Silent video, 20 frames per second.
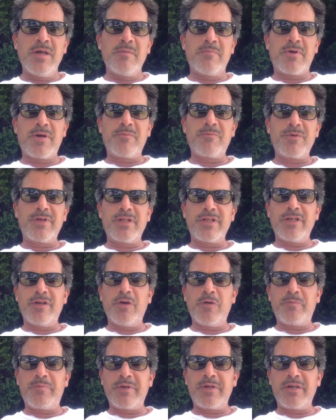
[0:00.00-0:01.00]
but I'm really
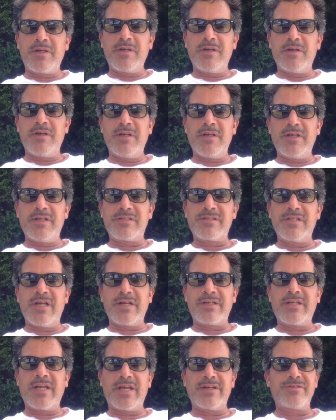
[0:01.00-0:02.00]
hoping it's
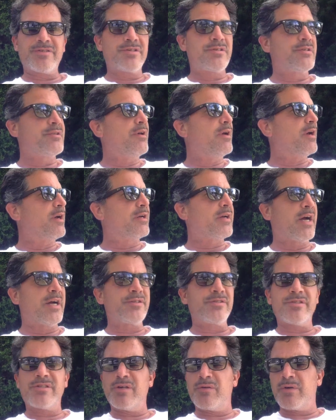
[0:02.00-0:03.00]
not
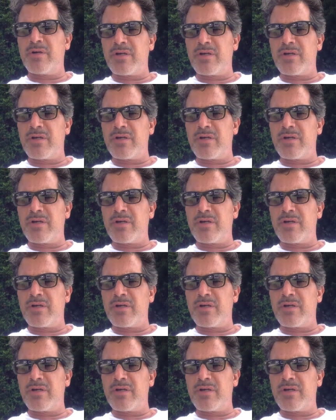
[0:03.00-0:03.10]
cogito